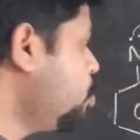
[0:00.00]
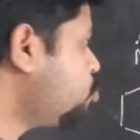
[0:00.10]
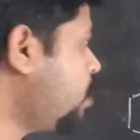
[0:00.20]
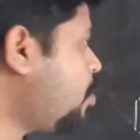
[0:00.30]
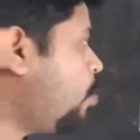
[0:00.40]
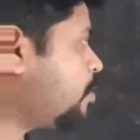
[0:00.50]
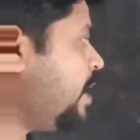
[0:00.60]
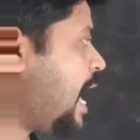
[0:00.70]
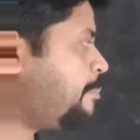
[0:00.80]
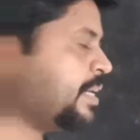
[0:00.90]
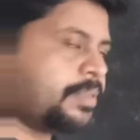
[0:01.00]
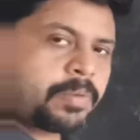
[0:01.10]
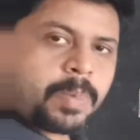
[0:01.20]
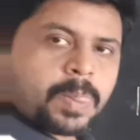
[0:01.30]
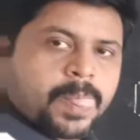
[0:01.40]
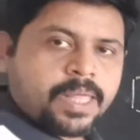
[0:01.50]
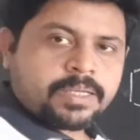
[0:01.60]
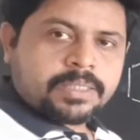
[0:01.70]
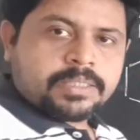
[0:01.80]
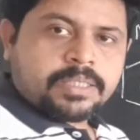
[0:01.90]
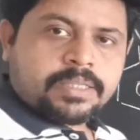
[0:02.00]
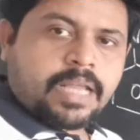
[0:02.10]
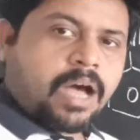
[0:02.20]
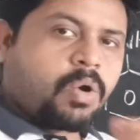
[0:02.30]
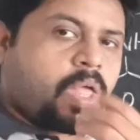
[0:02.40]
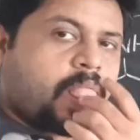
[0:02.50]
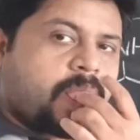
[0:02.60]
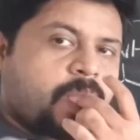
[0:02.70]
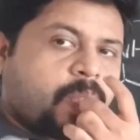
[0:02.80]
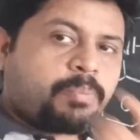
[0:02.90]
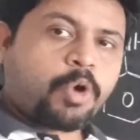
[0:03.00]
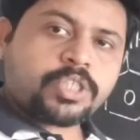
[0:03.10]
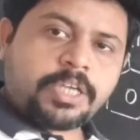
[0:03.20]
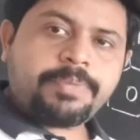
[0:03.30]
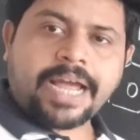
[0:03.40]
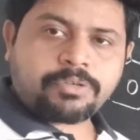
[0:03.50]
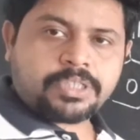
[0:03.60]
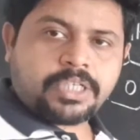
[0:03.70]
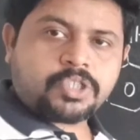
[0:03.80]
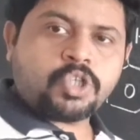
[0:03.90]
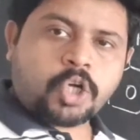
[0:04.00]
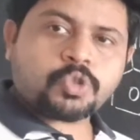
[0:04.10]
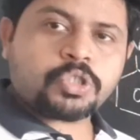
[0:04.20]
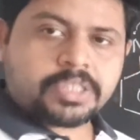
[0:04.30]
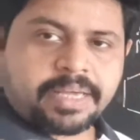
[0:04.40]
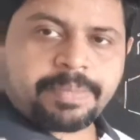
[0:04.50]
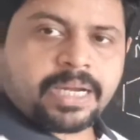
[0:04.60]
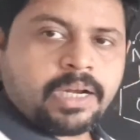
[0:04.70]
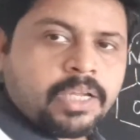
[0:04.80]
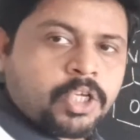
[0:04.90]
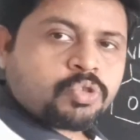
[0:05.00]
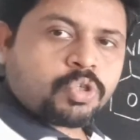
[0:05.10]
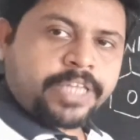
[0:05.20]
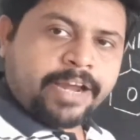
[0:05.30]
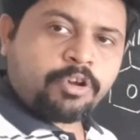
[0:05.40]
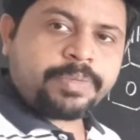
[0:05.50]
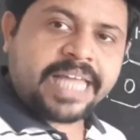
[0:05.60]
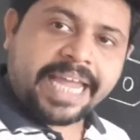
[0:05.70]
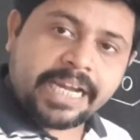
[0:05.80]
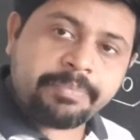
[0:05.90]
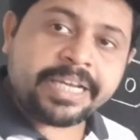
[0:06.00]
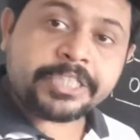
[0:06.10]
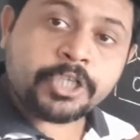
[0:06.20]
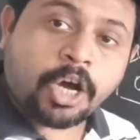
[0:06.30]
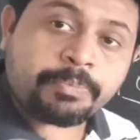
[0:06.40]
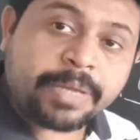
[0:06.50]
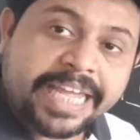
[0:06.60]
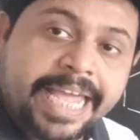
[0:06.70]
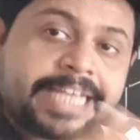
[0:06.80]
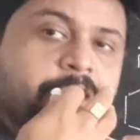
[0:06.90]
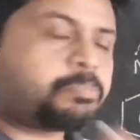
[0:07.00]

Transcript: So now what will happen? Now positive nitrogen is not so stable, so there will be the elimination of H